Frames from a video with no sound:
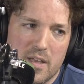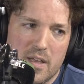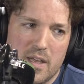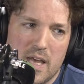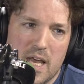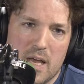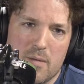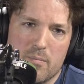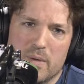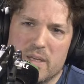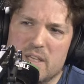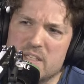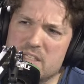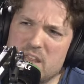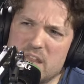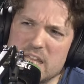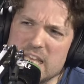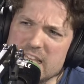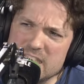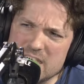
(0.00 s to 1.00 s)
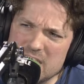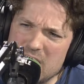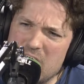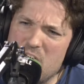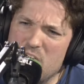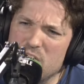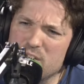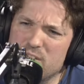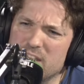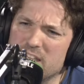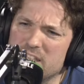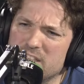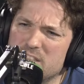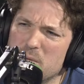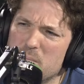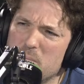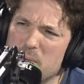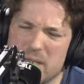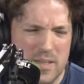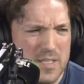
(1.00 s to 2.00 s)
um, because I think it's a hard thing
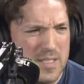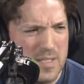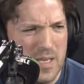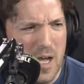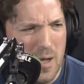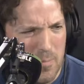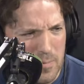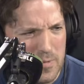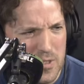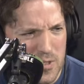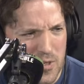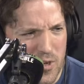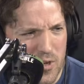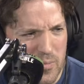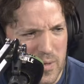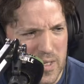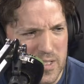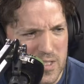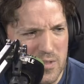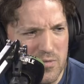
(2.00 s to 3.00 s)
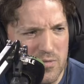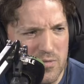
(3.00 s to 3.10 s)
to piss up. Do you know? Have I mean? you ever had a